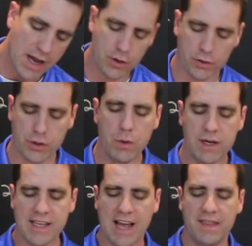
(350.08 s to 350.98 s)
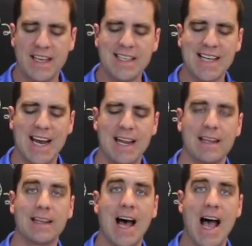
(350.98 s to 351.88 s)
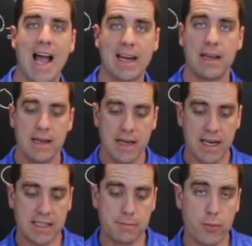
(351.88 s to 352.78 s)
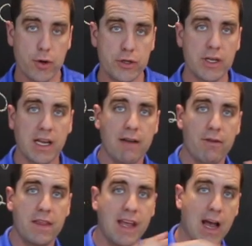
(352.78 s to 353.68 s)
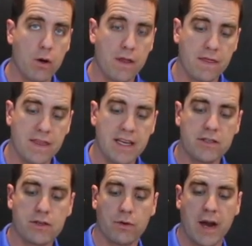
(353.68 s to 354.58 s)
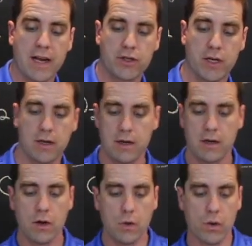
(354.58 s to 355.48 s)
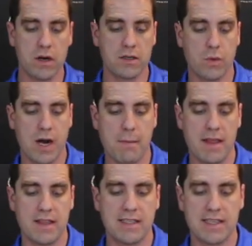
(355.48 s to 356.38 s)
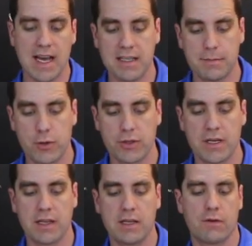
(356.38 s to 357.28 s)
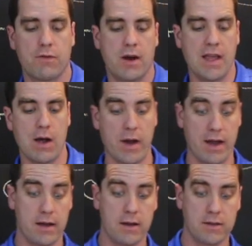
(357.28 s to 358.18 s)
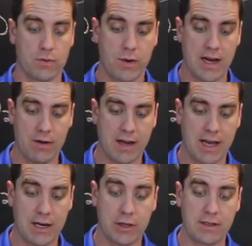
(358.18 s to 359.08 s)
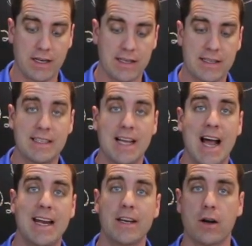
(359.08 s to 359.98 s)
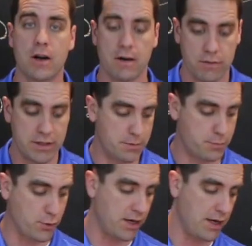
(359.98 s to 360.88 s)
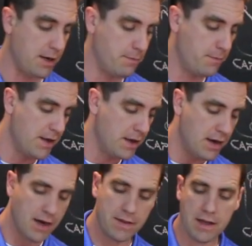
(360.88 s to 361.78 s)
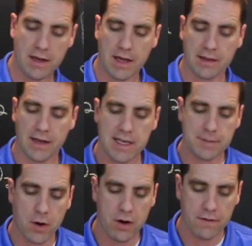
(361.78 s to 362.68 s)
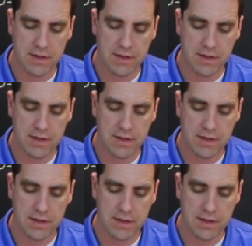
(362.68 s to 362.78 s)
And you'll notice on this side of the line, it's pushing everything out in this direction. Whereas when I'm on this side, it's pushing things over on that way. So right now it kind of looks like a sine curve, which is pretty neat. And then on the last part of